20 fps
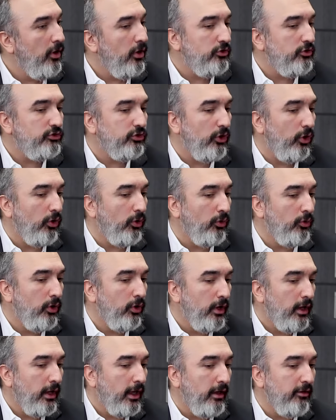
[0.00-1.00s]
So
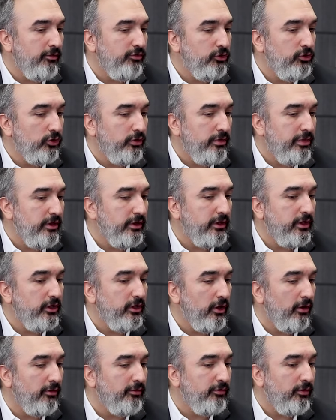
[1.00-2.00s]
if you're
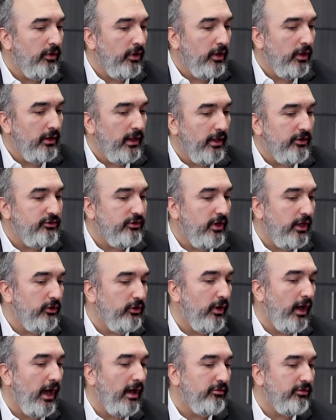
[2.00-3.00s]
thinking of, let's say
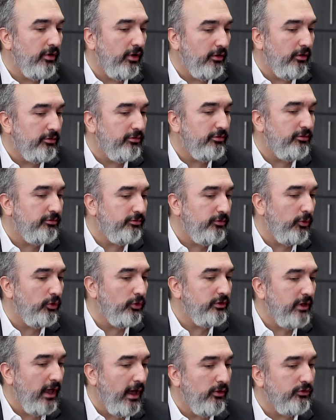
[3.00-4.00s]
you have a
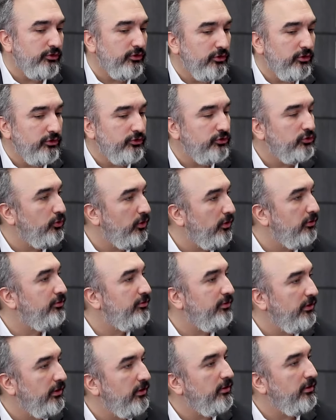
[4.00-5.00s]
4,000 square feet